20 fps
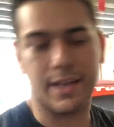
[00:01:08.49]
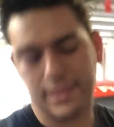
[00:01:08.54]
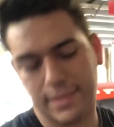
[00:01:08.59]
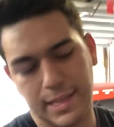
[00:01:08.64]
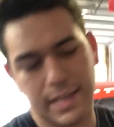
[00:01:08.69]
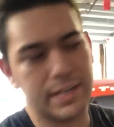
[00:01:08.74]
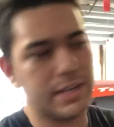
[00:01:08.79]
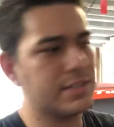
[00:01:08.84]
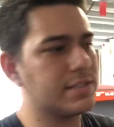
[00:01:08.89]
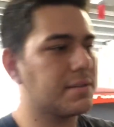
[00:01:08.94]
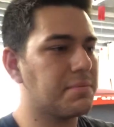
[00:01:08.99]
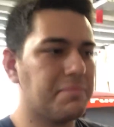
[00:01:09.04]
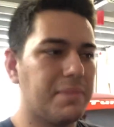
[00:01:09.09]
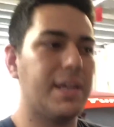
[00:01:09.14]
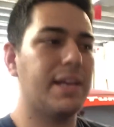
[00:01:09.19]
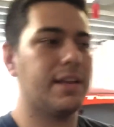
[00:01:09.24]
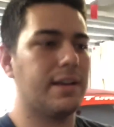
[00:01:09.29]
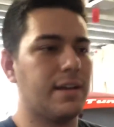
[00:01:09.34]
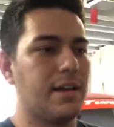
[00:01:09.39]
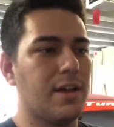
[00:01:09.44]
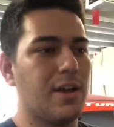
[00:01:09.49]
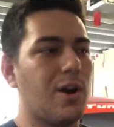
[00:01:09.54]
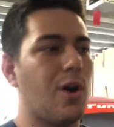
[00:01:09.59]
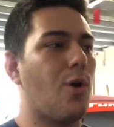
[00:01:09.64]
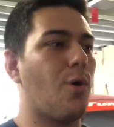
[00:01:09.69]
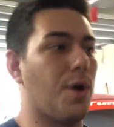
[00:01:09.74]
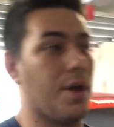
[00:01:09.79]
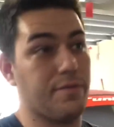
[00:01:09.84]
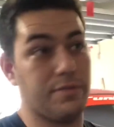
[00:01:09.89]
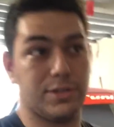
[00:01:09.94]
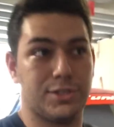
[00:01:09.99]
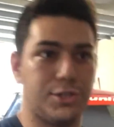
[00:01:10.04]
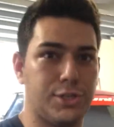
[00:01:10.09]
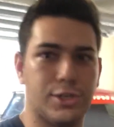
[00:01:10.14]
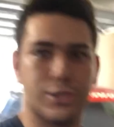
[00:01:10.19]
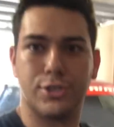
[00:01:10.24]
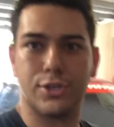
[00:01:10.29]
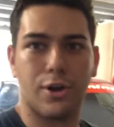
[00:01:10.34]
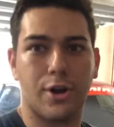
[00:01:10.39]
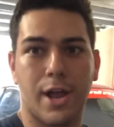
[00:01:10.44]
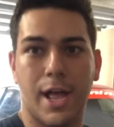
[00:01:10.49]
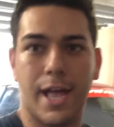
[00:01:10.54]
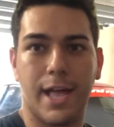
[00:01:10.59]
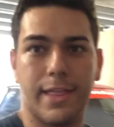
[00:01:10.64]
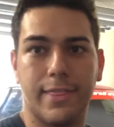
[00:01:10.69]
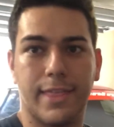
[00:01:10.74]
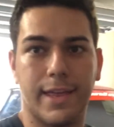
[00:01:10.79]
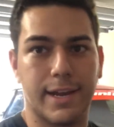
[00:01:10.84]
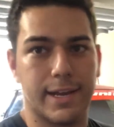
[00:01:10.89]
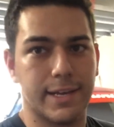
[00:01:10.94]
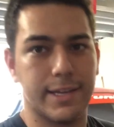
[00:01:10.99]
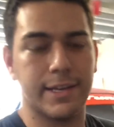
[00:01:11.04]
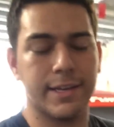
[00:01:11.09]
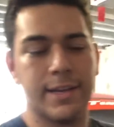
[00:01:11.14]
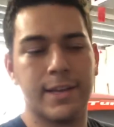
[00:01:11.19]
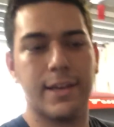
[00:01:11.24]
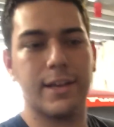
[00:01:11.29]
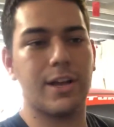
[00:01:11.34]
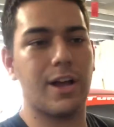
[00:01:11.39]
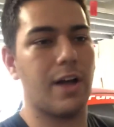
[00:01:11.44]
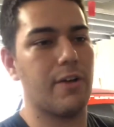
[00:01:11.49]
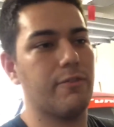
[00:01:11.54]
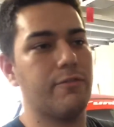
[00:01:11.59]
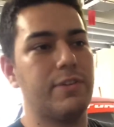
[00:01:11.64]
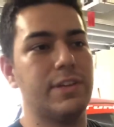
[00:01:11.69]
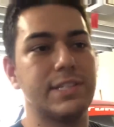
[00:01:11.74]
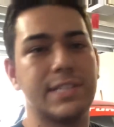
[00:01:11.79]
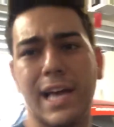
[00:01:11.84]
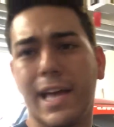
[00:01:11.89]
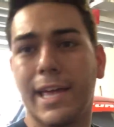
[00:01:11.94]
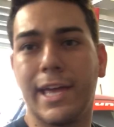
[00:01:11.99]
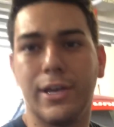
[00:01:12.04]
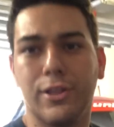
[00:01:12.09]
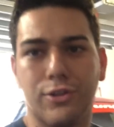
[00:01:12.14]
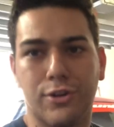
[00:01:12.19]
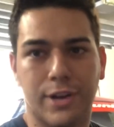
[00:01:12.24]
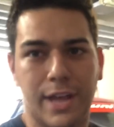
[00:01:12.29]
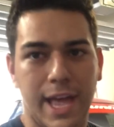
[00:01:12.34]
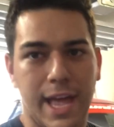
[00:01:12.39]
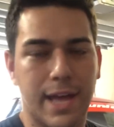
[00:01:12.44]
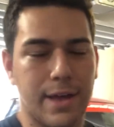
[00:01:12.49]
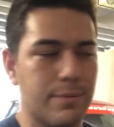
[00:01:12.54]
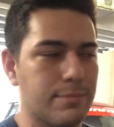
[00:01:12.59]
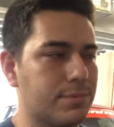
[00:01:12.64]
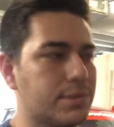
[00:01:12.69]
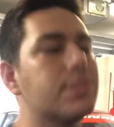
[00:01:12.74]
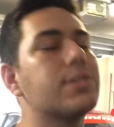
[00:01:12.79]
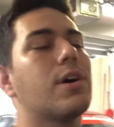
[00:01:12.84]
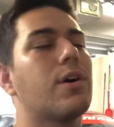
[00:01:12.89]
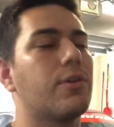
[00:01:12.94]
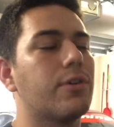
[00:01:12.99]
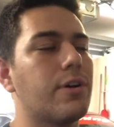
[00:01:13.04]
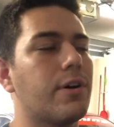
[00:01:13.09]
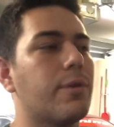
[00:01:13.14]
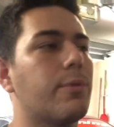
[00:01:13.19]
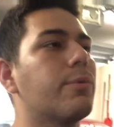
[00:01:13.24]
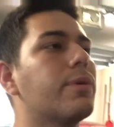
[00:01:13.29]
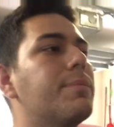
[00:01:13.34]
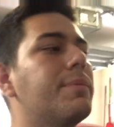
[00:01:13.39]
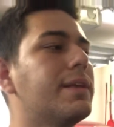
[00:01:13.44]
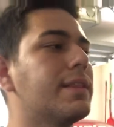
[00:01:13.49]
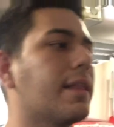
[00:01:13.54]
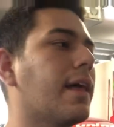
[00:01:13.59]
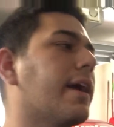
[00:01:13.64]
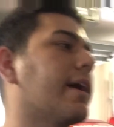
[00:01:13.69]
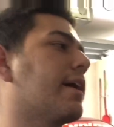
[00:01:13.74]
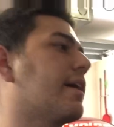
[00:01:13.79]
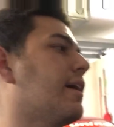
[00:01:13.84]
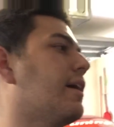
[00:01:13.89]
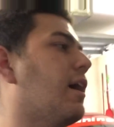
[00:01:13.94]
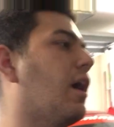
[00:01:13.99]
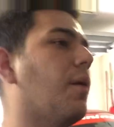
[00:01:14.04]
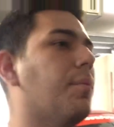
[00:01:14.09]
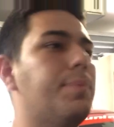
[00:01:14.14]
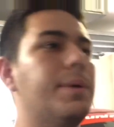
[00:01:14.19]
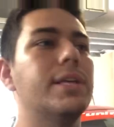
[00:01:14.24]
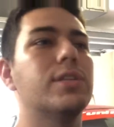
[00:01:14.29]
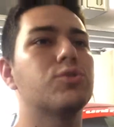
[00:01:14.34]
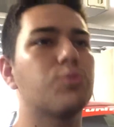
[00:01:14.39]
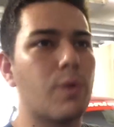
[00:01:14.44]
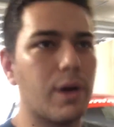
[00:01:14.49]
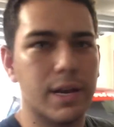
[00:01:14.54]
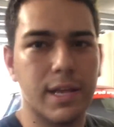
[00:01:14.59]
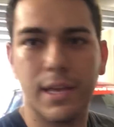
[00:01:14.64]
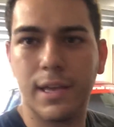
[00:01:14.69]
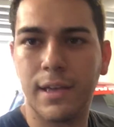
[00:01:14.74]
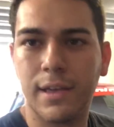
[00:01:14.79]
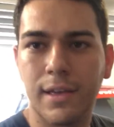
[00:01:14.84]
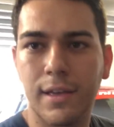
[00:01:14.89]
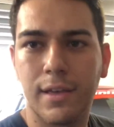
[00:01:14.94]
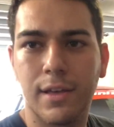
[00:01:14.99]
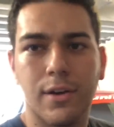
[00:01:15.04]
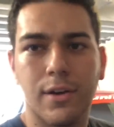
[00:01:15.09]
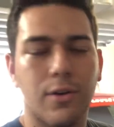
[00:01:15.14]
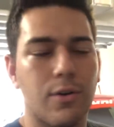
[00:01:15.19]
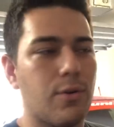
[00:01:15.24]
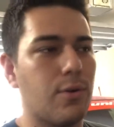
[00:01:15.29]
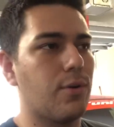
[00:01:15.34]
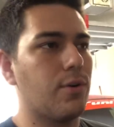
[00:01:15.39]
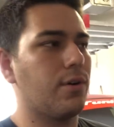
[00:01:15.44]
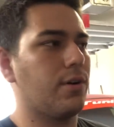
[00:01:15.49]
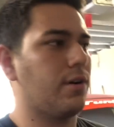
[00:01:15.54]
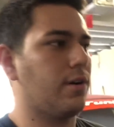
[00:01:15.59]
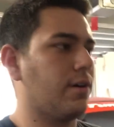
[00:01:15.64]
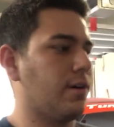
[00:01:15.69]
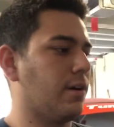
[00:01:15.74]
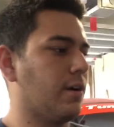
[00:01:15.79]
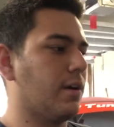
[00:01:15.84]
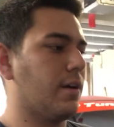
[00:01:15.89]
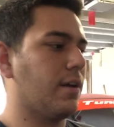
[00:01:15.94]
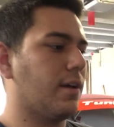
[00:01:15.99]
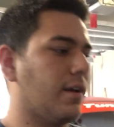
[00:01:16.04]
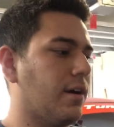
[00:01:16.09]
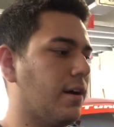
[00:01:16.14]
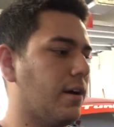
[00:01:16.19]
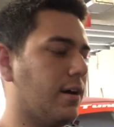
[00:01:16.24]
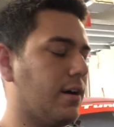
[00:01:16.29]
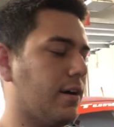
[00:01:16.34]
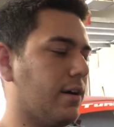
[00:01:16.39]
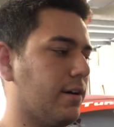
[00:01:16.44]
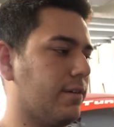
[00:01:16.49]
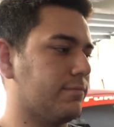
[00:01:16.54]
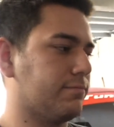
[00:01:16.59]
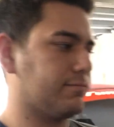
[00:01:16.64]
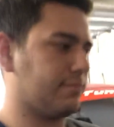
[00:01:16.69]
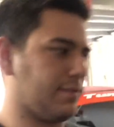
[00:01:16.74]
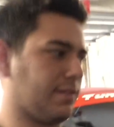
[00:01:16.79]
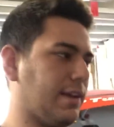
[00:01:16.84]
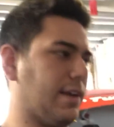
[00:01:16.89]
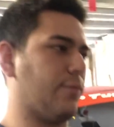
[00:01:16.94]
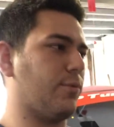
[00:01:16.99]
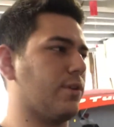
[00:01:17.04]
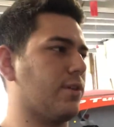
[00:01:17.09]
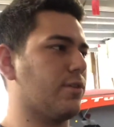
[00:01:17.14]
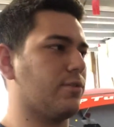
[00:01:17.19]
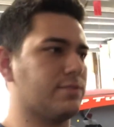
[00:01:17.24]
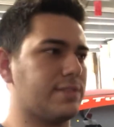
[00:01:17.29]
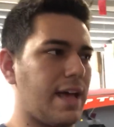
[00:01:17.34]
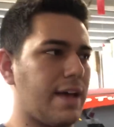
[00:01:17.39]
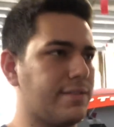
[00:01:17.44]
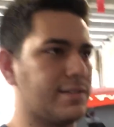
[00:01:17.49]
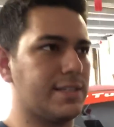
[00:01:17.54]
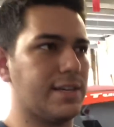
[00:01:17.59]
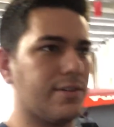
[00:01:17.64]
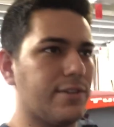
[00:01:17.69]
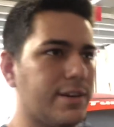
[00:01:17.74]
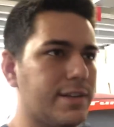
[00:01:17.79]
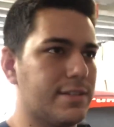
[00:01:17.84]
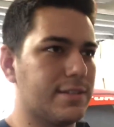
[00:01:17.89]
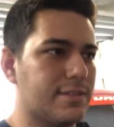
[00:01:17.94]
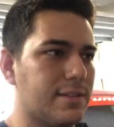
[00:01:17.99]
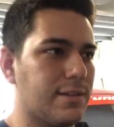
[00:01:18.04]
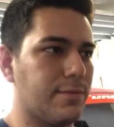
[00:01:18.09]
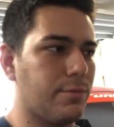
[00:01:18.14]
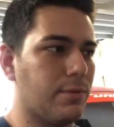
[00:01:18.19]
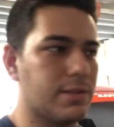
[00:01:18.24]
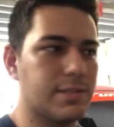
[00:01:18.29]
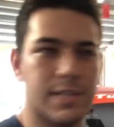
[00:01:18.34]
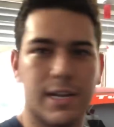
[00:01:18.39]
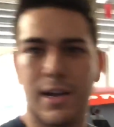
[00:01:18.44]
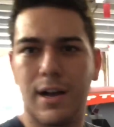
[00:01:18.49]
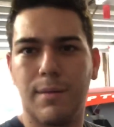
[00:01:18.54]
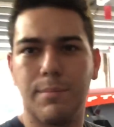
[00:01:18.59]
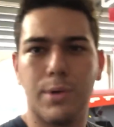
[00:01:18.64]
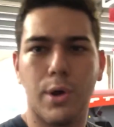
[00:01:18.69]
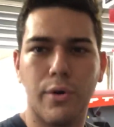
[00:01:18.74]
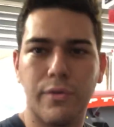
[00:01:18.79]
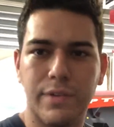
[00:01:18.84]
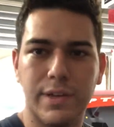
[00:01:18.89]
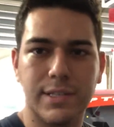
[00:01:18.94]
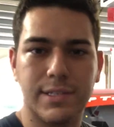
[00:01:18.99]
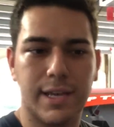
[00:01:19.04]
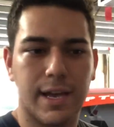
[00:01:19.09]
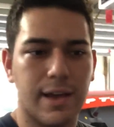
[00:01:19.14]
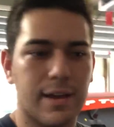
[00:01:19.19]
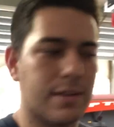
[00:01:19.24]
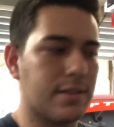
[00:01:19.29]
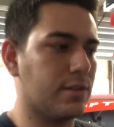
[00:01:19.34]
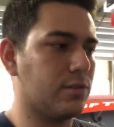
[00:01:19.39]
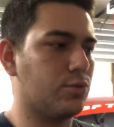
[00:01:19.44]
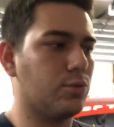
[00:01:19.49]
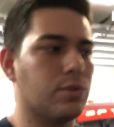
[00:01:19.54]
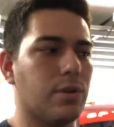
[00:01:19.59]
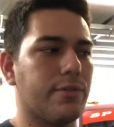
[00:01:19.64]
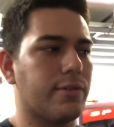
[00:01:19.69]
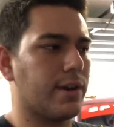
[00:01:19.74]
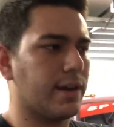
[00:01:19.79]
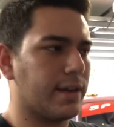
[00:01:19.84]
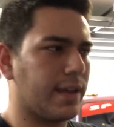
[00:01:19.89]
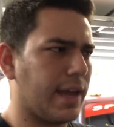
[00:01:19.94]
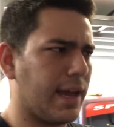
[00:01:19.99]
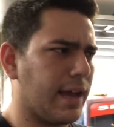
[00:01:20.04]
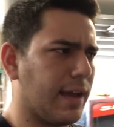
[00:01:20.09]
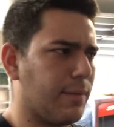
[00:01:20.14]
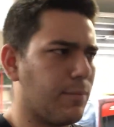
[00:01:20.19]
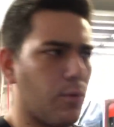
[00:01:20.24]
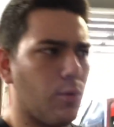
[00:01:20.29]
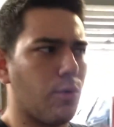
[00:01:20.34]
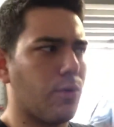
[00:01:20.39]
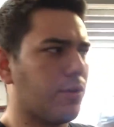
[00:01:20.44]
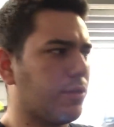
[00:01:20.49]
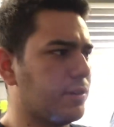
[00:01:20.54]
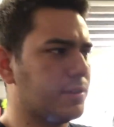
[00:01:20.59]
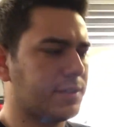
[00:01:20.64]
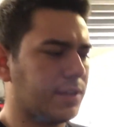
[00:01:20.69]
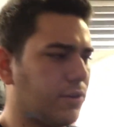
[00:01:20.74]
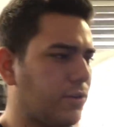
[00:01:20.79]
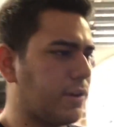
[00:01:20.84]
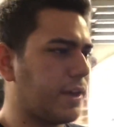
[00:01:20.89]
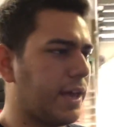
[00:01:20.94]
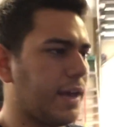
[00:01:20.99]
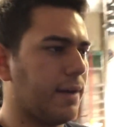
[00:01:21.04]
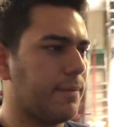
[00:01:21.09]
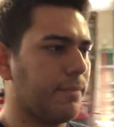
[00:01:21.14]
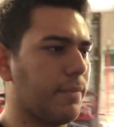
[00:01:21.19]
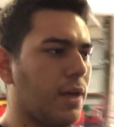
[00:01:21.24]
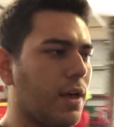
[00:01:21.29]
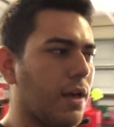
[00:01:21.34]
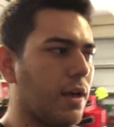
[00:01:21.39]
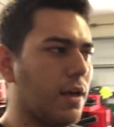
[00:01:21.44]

And that doesn't mean, oh, I have a GSR head that I got VTEC killer cams. No, we mean like a B20 or like one of those F-Series, the ones that come no VTEC, the dual overhead cam or the single cam.